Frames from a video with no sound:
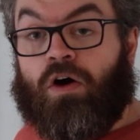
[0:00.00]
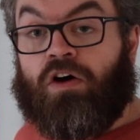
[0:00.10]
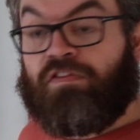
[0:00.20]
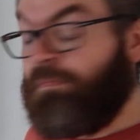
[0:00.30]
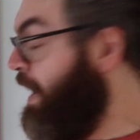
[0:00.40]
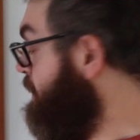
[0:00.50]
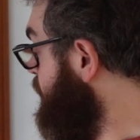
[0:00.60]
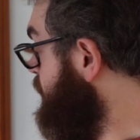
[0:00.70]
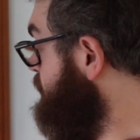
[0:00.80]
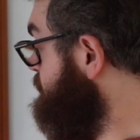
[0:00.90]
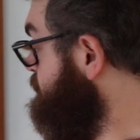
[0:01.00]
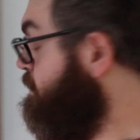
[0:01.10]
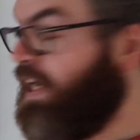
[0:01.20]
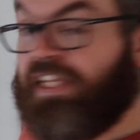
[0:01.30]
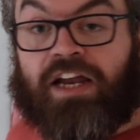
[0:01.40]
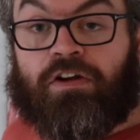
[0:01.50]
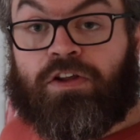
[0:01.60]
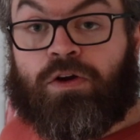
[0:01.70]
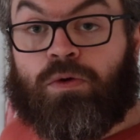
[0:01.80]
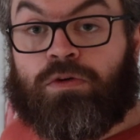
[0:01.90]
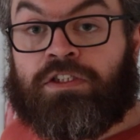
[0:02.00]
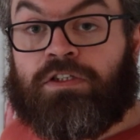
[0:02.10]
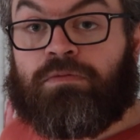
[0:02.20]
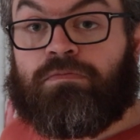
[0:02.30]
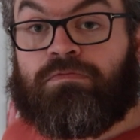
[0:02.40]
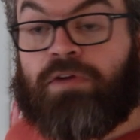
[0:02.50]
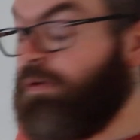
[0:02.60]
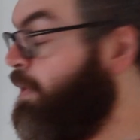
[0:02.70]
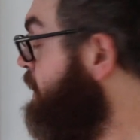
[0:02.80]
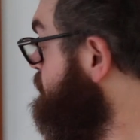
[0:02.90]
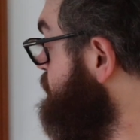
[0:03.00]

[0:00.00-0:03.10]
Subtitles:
of Berwick, right there on the coast, right where the